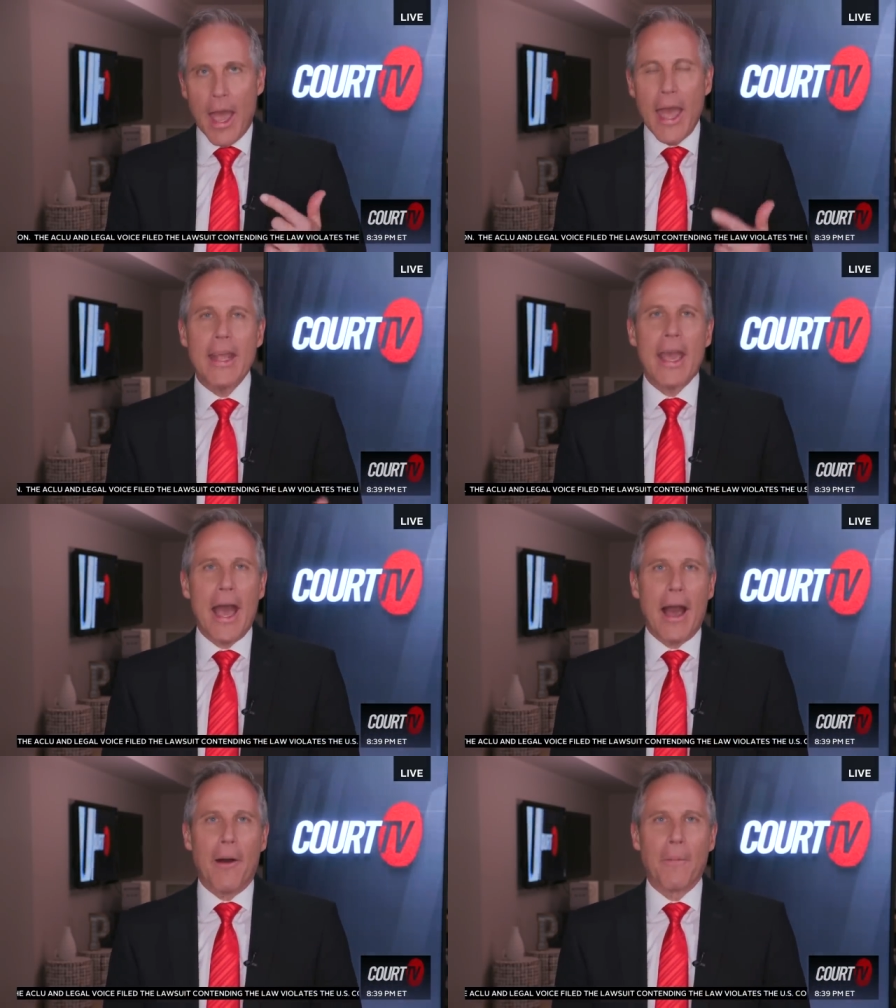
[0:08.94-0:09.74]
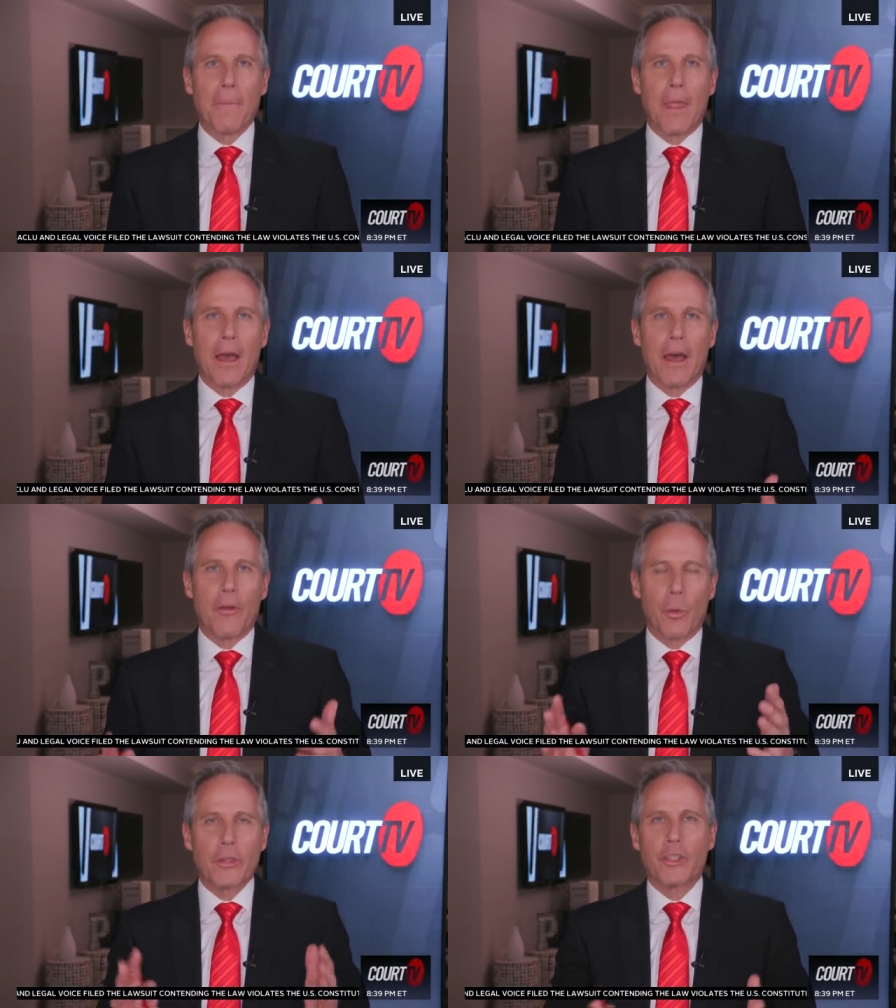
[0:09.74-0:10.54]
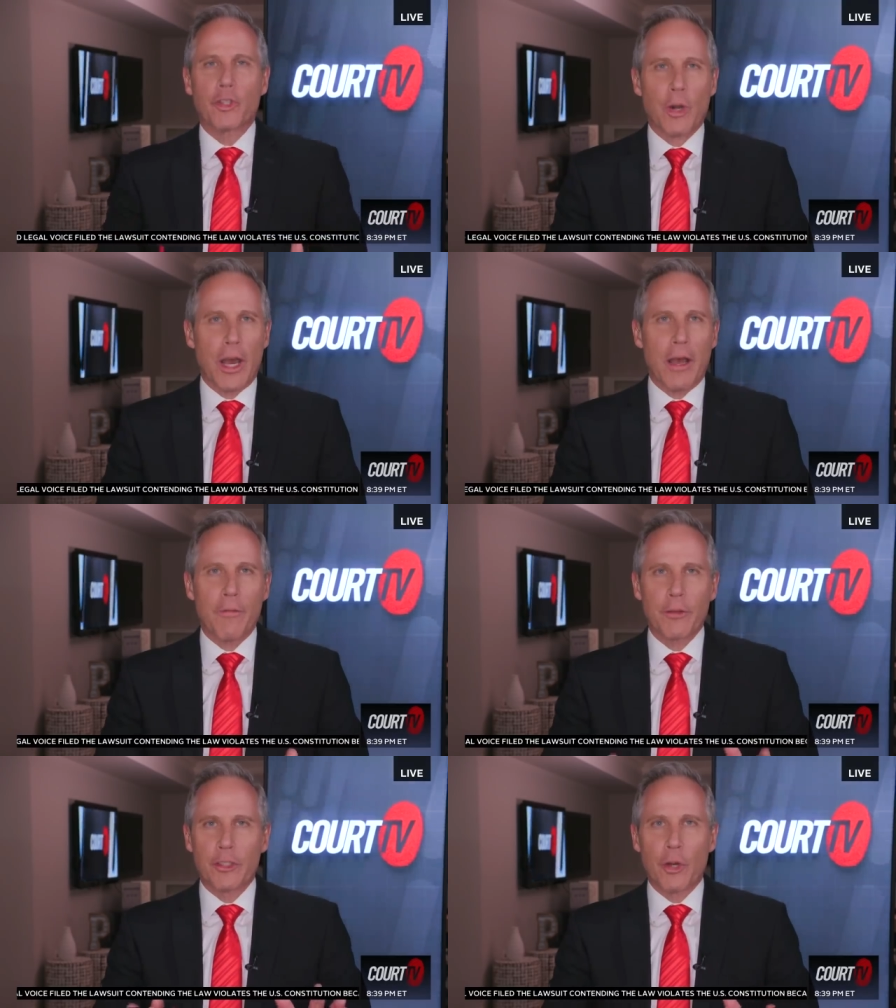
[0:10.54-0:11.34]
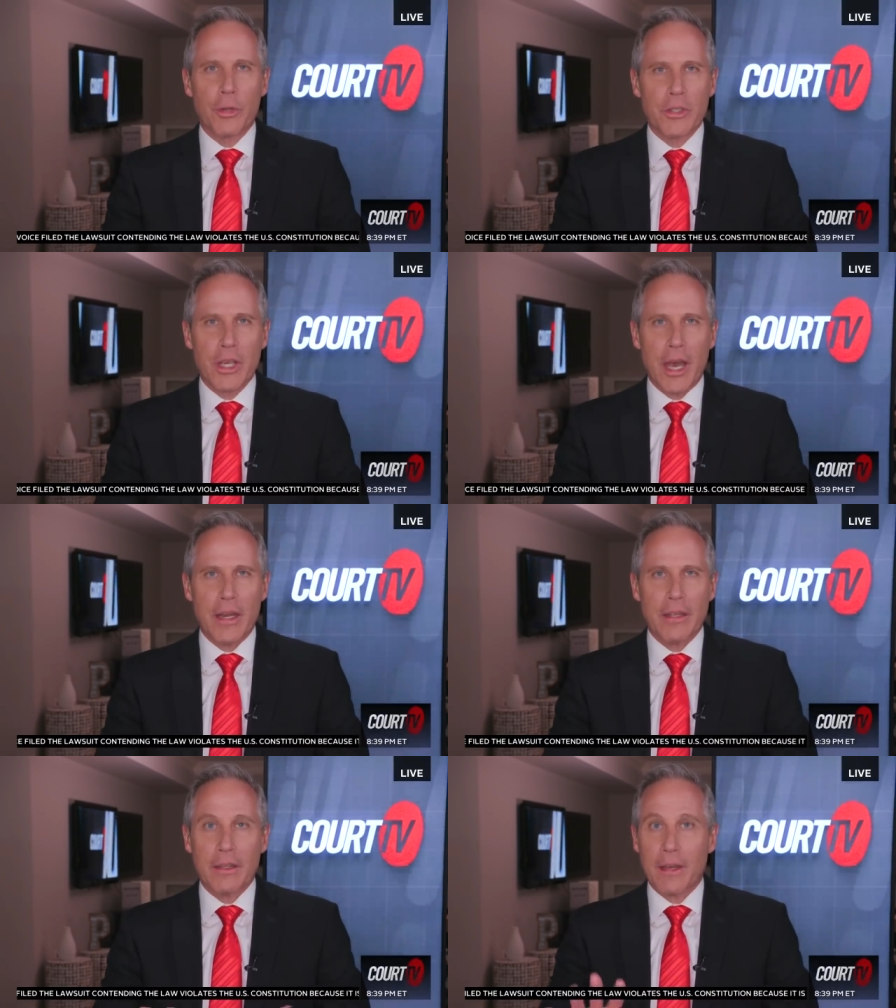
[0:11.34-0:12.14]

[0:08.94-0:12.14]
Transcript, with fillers: Anyhow, uh, there was a trial for Joe Exotic.